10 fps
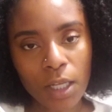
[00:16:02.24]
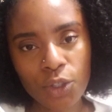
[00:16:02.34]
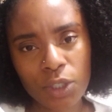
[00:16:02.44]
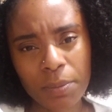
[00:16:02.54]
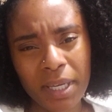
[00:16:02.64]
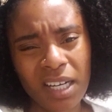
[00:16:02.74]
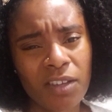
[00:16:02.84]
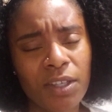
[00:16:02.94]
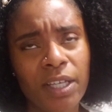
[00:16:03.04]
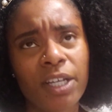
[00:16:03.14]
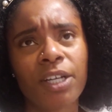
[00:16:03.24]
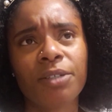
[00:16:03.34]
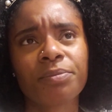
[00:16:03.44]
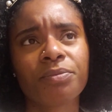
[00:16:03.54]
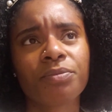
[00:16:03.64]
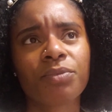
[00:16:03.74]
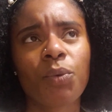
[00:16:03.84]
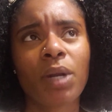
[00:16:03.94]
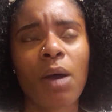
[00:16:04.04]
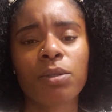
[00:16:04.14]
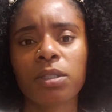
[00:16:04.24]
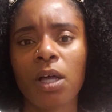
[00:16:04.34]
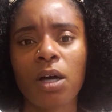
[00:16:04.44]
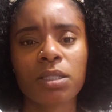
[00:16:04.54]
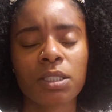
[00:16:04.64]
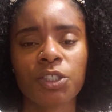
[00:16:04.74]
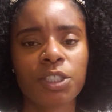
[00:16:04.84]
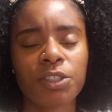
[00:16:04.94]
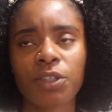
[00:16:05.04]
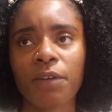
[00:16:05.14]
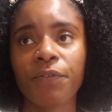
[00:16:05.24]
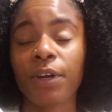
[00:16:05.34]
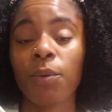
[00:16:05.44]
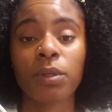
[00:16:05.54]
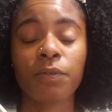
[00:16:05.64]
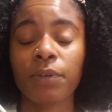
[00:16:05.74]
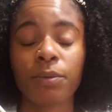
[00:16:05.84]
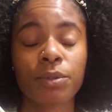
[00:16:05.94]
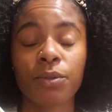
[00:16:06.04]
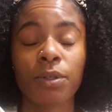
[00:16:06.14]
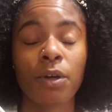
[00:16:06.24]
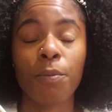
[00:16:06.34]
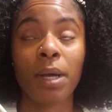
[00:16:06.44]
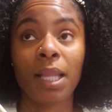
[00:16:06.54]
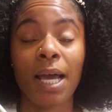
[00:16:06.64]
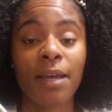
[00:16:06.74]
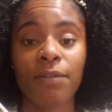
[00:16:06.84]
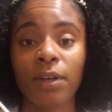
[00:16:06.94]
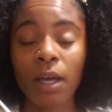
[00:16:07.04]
towards the beginning of the year, when I was lost and just trying to figure out what the fuck was going on in my life,